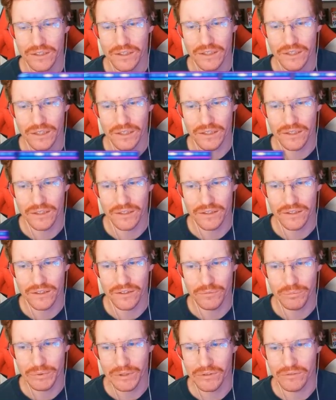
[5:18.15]

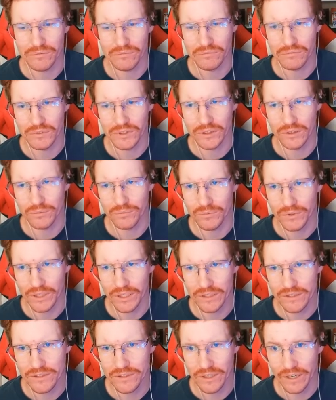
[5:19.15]
But you know,
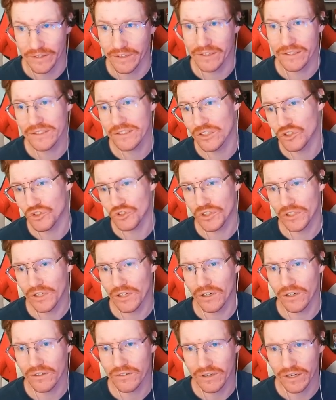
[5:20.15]
I think it's an interesting
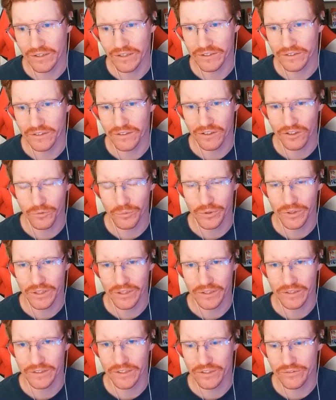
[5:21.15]
card. I like the artwork. I
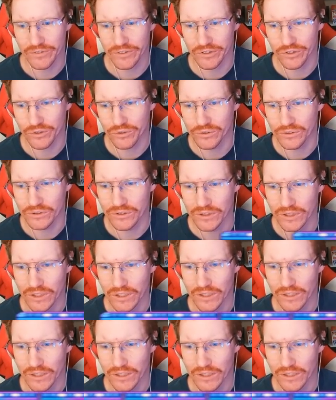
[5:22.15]
think that's very cool.